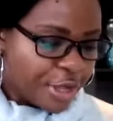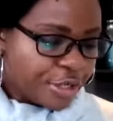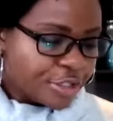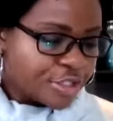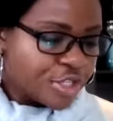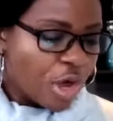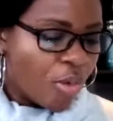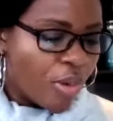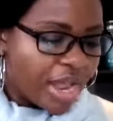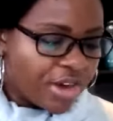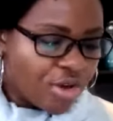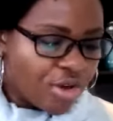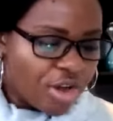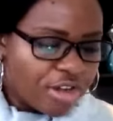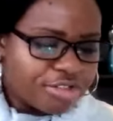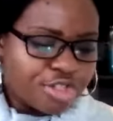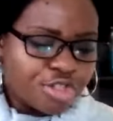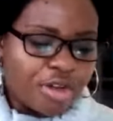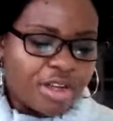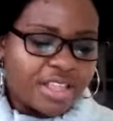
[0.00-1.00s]
So when
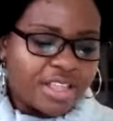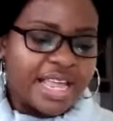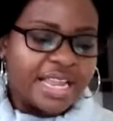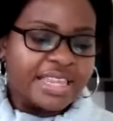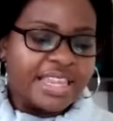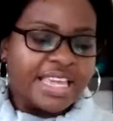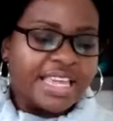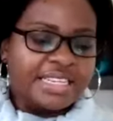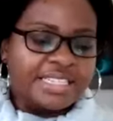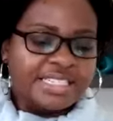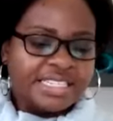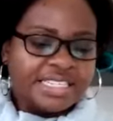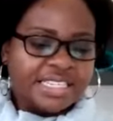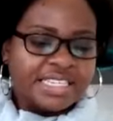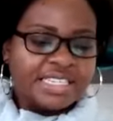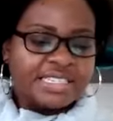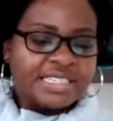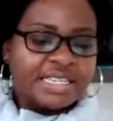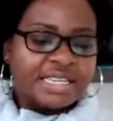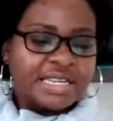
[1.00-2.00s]
God saw that they
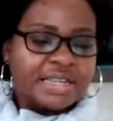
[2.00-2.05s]
did,